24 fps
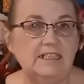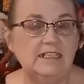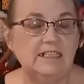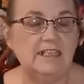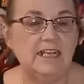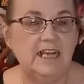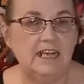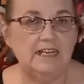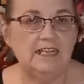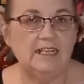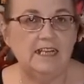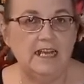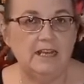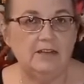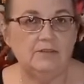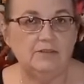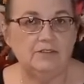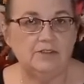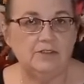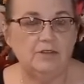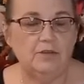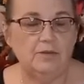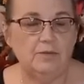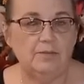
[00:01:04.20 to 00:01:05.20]
stand out
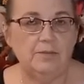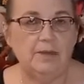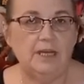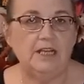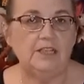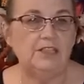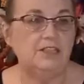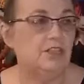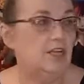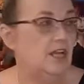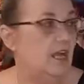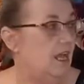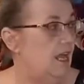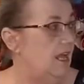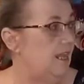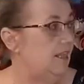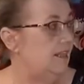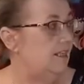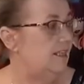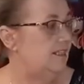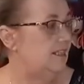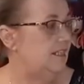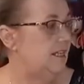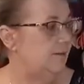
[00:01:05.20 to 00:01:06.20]
so much. And
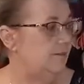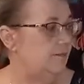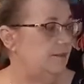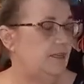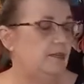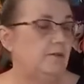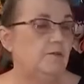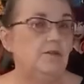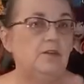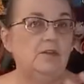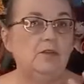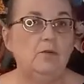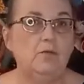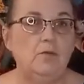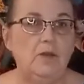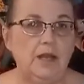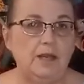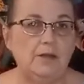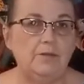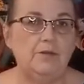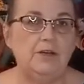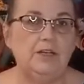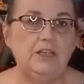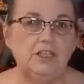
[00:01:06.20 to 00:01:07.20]
the same thing with the
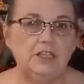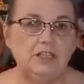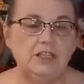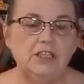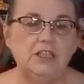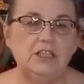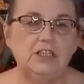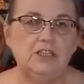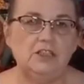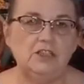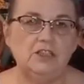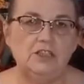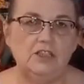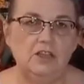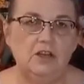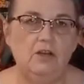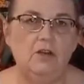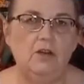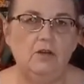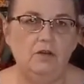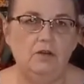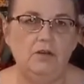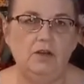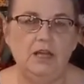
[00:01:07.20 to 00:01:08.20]
white one. It just looks a
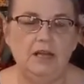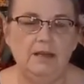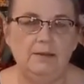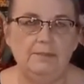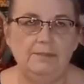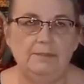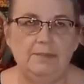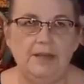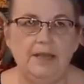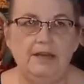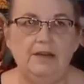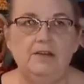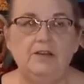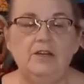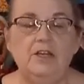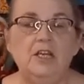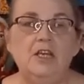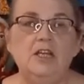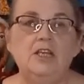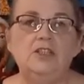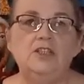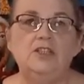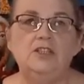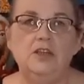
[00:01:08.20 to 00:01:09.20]
whole lot better.
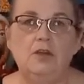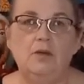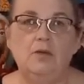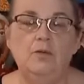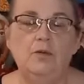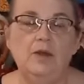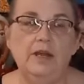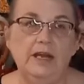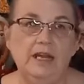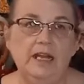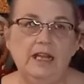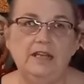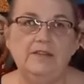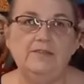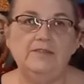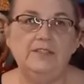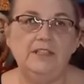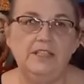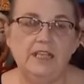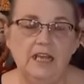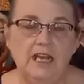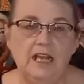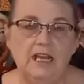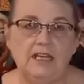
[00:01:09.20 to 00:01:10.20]
So what I've
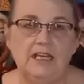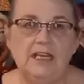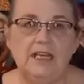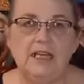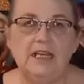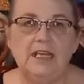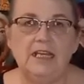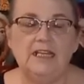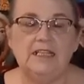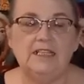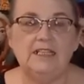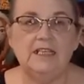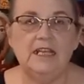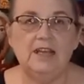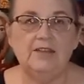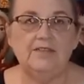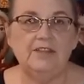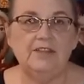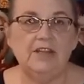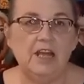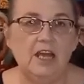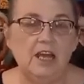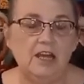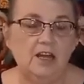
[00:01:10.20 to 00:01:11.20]
done is
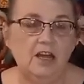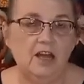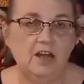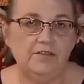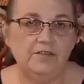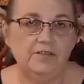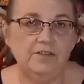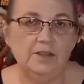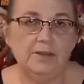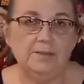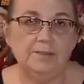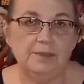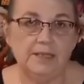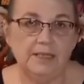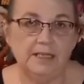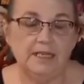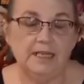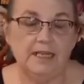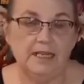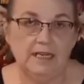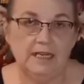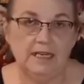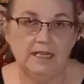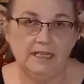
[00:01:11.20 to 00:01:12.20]
I've cut off the
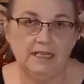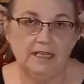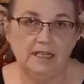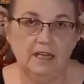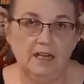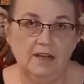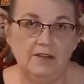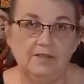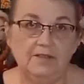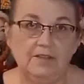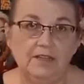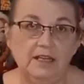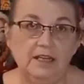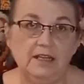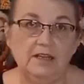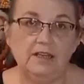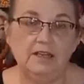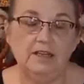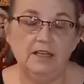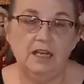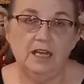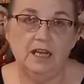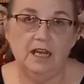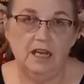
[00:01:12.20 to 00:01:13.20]
beginning of the
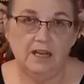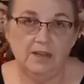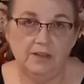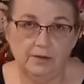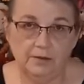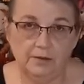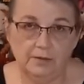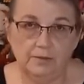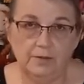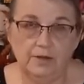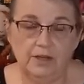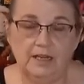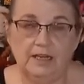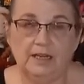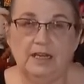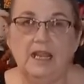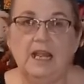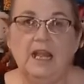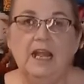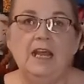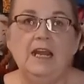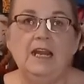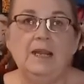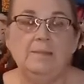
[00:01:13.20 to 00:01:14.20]
other one
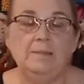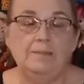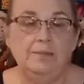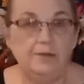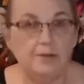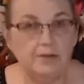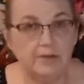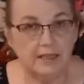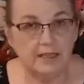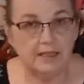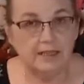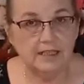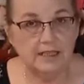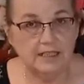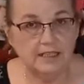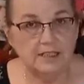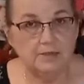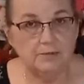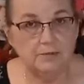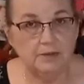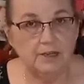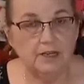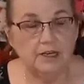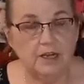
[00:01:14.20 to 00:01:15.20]
and I'm putting
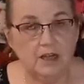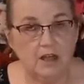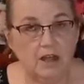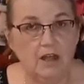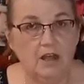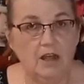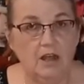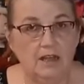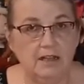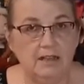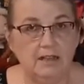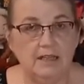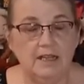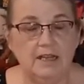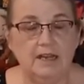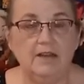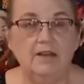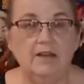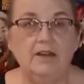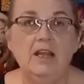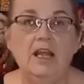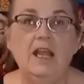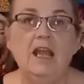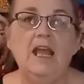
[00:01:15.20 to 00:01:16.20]
this one on
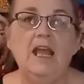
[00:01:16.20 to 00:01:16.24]
there,